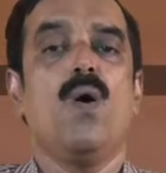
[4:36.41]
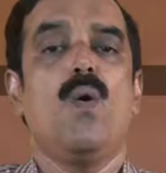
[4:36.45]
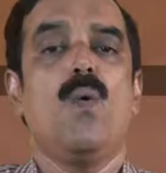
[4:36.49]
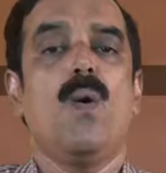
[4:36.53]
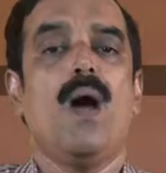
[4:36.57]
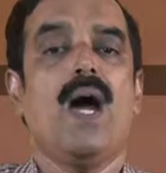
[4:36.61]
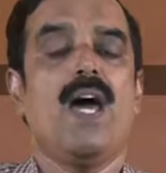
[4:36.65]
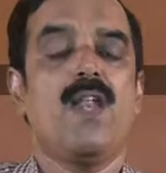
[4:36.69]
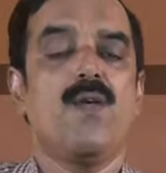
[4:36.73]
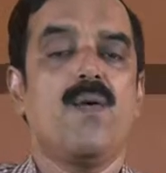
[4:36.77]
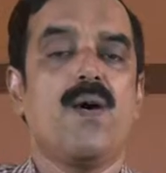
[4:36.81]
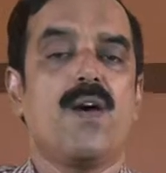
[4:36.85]

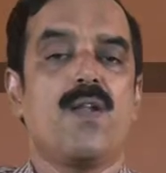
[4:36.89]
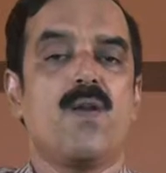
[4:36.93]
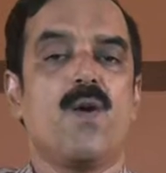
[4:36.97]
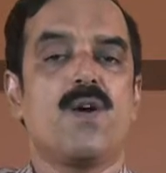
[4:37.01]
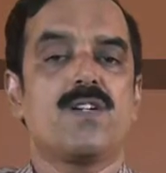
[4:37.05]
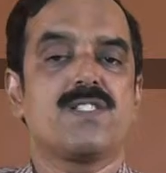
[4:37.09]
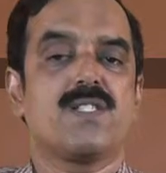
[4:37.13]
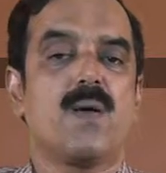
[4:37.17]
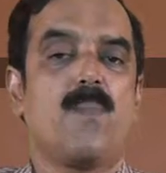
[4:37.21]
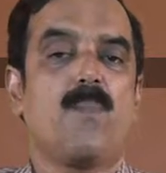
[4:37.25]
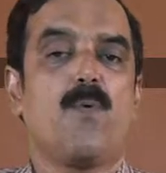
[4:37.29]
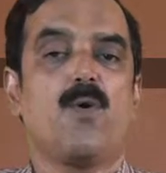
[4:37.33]
where you are
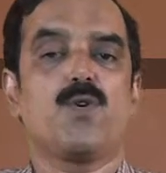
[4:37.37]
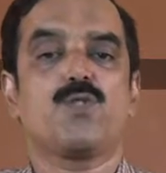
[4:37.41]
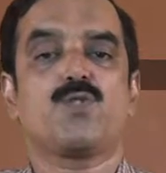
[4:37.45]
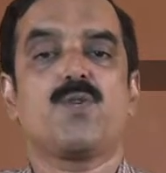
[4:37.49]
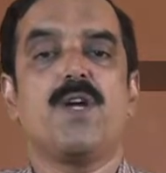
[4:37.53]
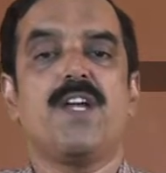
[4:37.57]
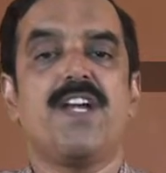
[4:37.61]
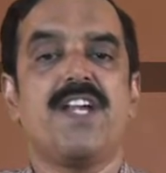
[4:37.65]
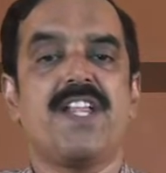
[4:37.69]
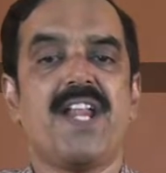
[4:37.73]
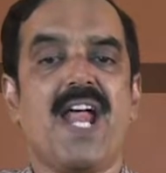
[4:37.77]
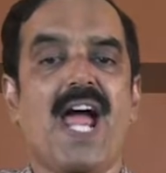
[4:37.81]
not supposed
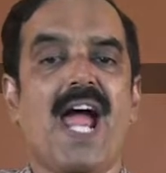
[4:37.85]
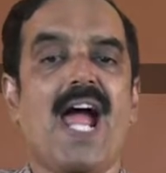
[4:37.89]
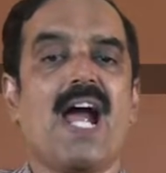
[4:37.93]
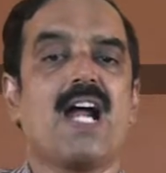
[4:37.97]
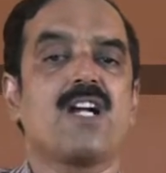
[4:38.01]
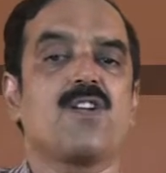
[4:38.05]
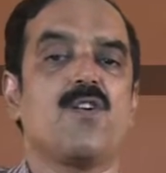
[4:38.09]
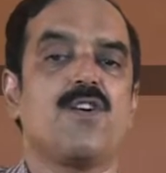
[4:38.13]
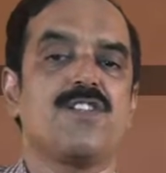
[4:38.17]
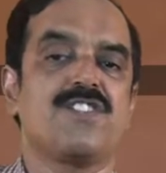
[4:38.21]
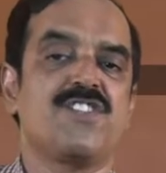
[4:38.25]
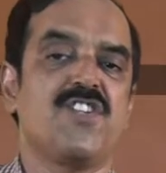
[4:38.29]
to
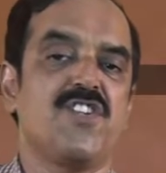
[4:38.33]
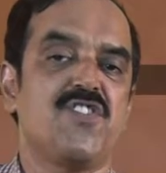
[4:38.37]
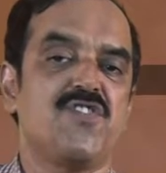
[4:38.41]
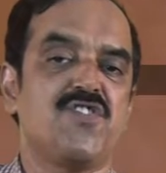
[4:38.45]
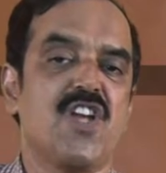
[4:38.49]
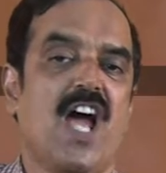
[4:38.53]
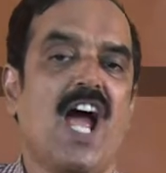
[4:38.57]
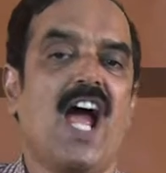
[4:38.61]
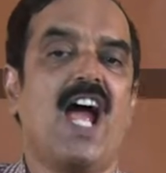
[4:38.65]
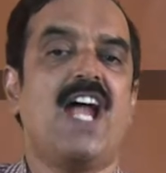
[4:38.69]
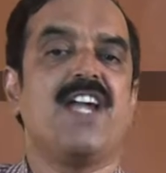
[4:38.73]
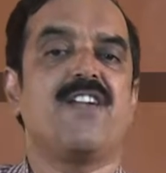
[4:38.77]
interact or chit
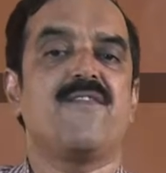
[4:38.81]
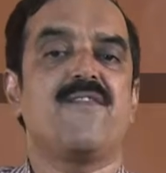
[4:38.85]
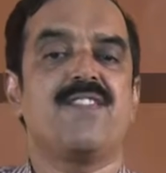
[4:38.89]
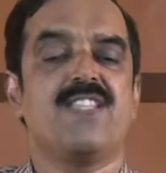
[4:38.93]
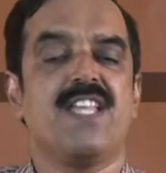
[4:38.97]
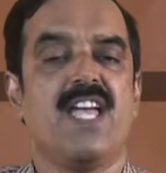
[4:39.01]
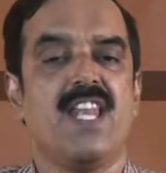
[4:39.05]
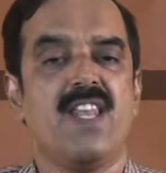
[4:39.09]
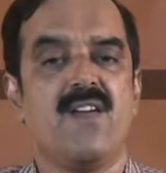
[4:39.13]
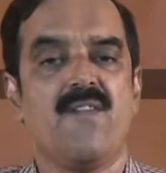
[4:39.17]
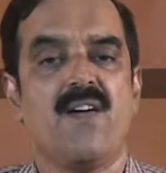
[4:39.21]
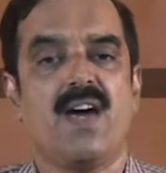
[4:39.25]
chat
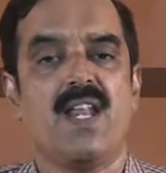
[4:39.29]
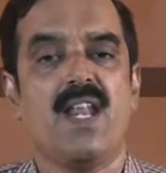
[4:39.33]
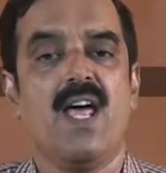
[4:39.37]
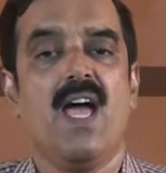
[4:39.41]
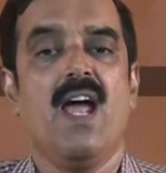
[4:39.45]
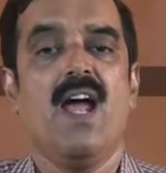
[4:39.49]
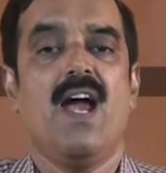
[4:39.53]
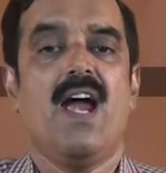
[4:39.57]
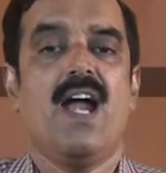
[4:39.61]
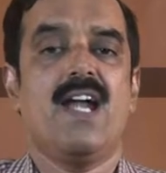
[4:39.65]
with anyone